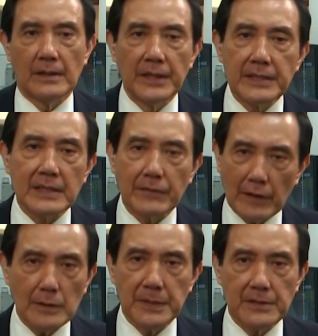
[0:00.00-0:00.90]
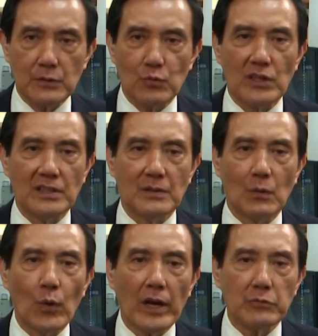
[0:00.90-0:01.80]
These developments were
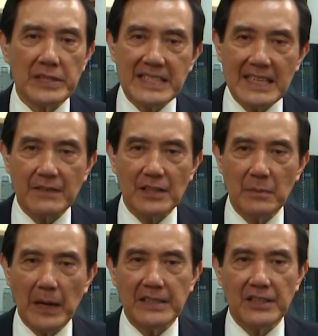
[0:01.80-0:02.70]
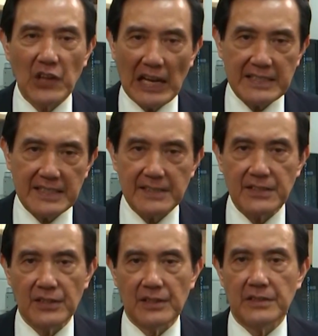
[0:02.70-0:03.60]
well received by the United
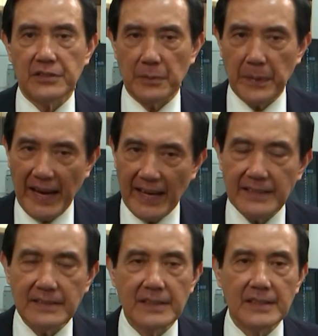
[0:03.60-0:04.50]
States, Japan,